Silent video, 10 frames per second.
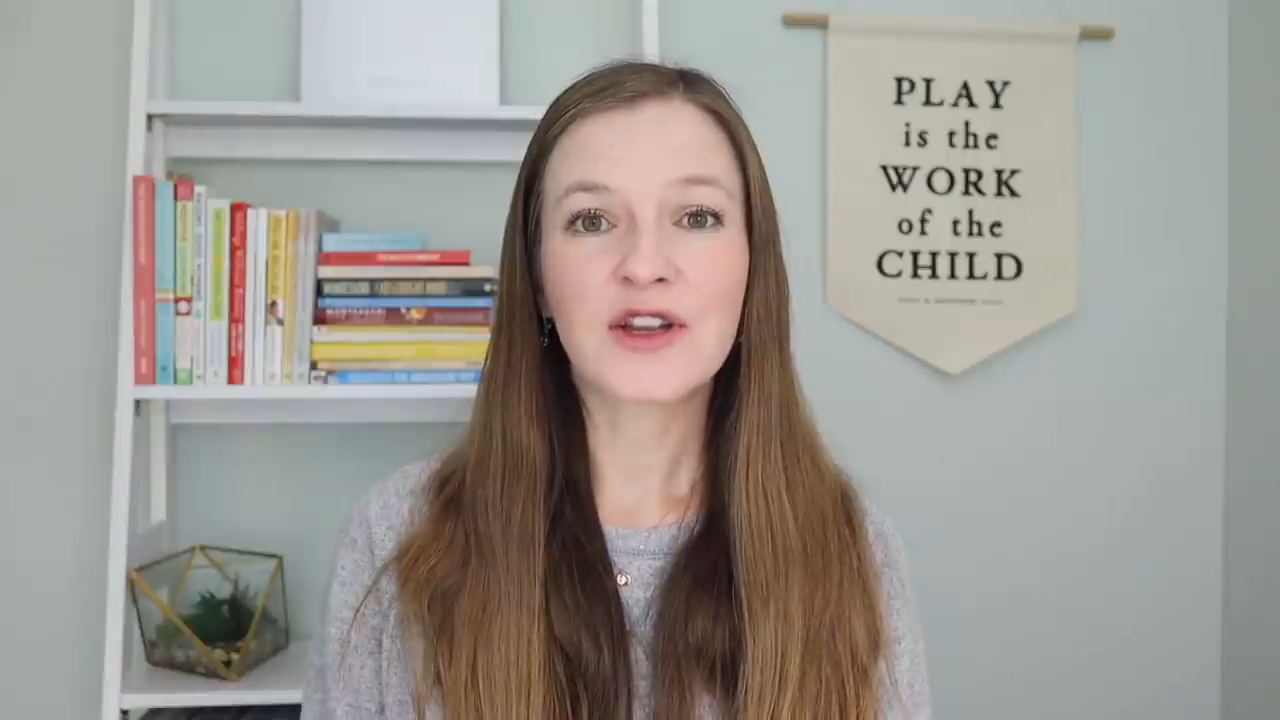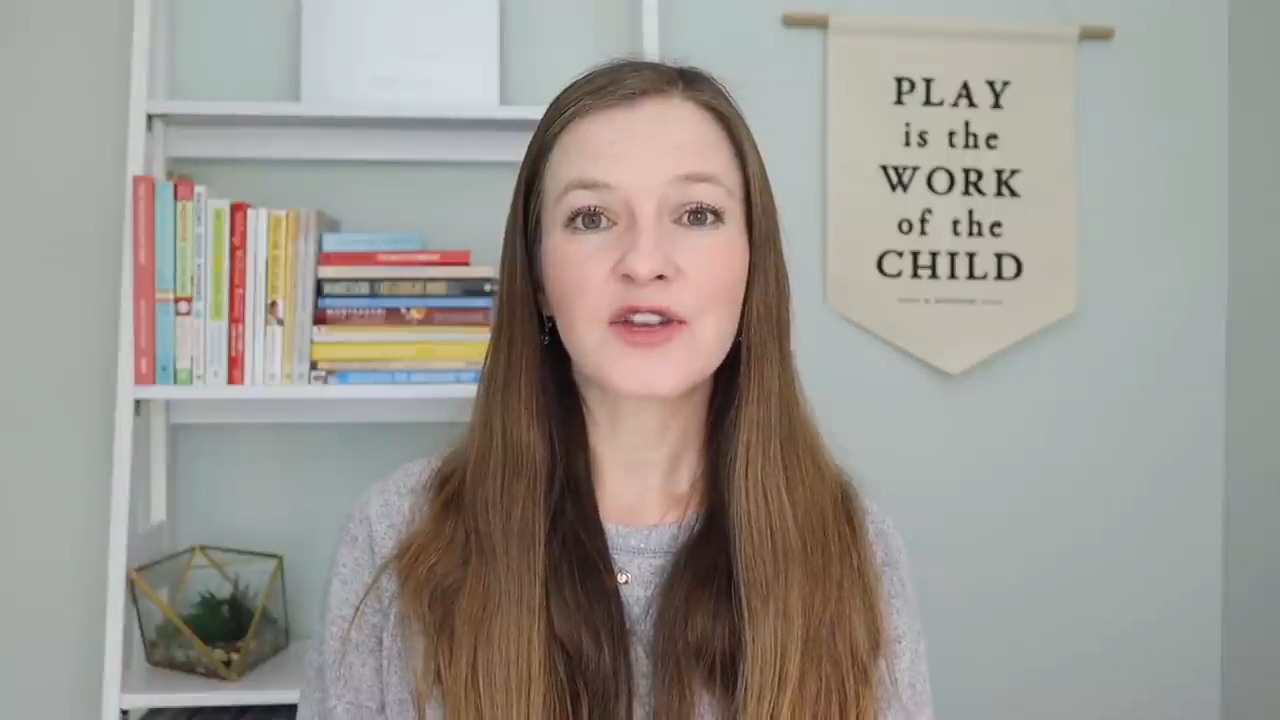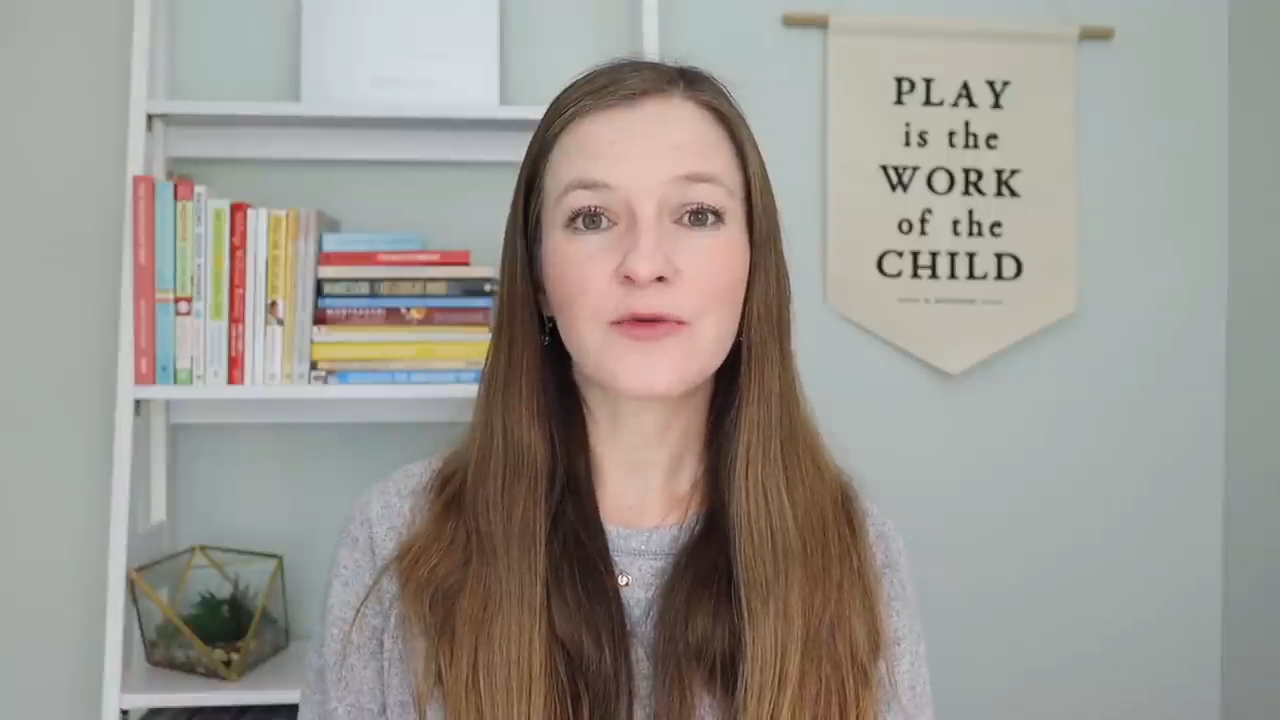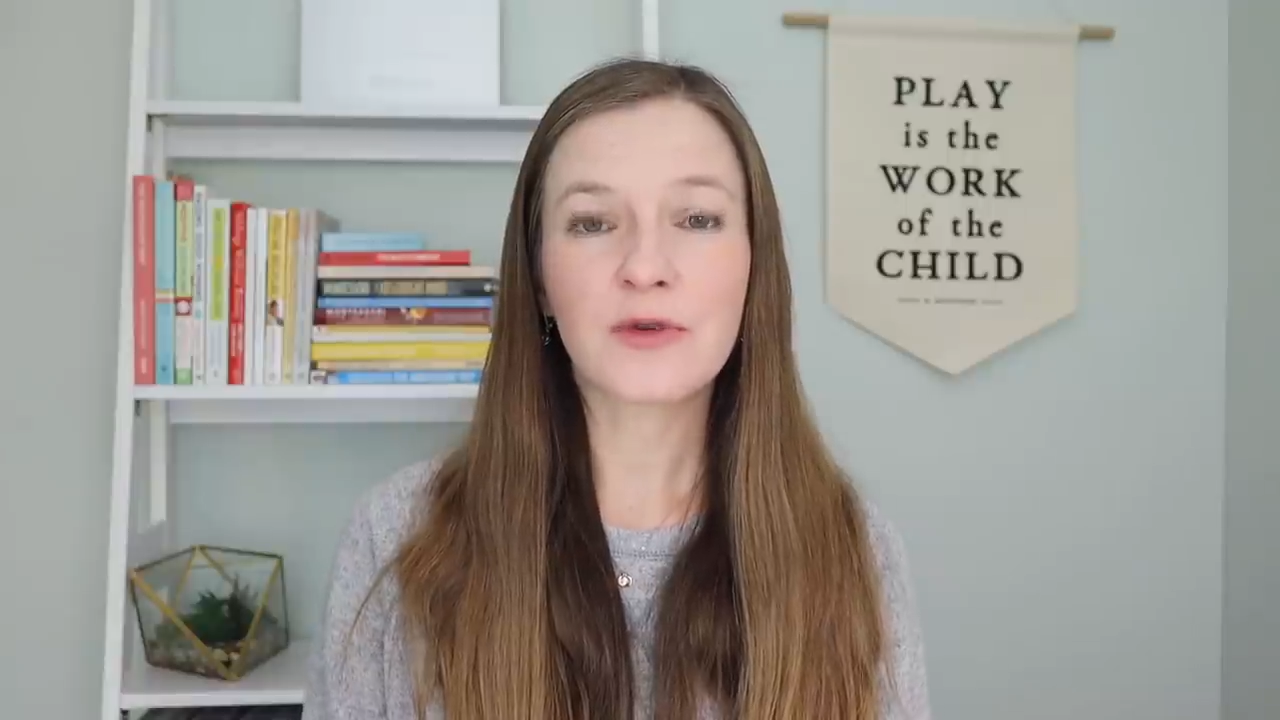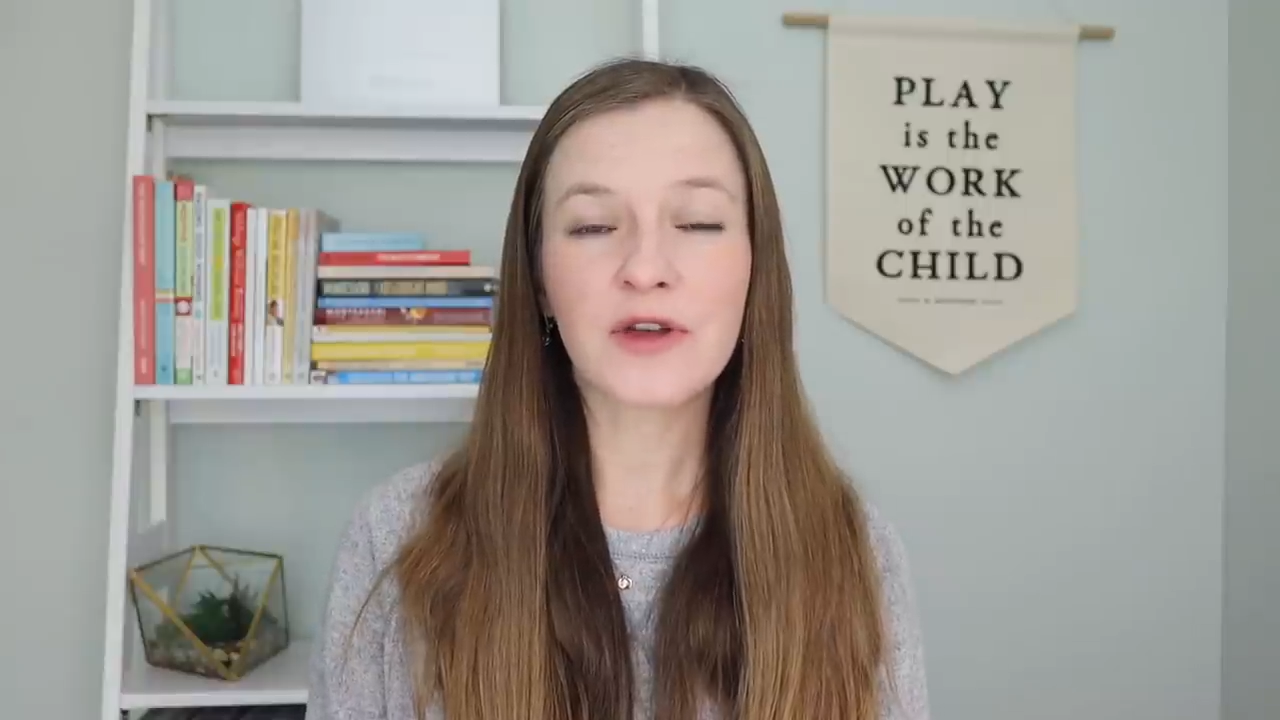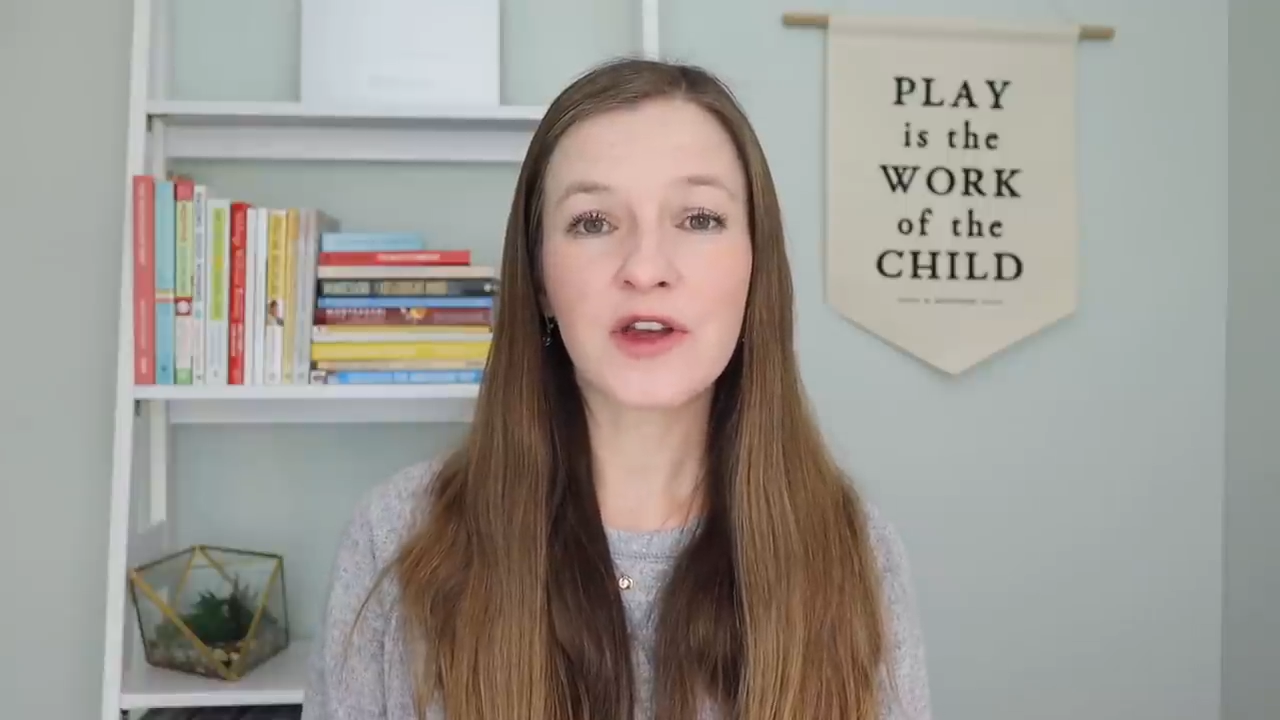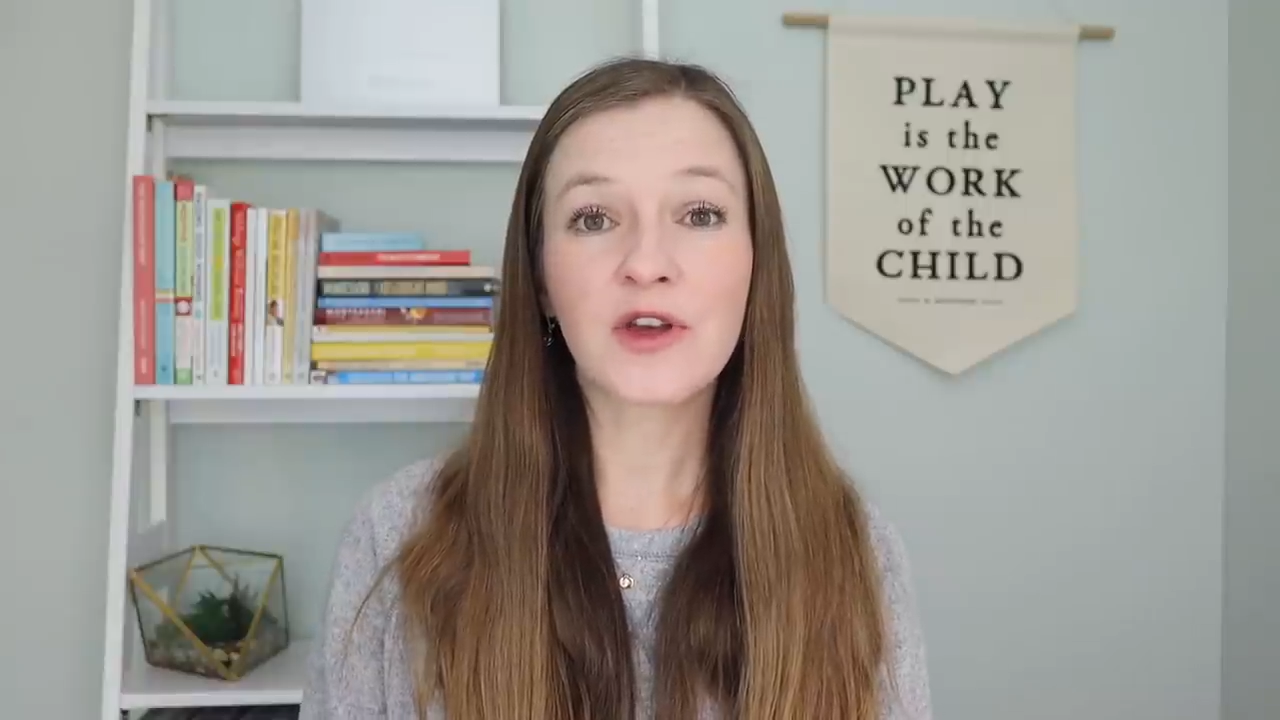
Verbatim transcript: to really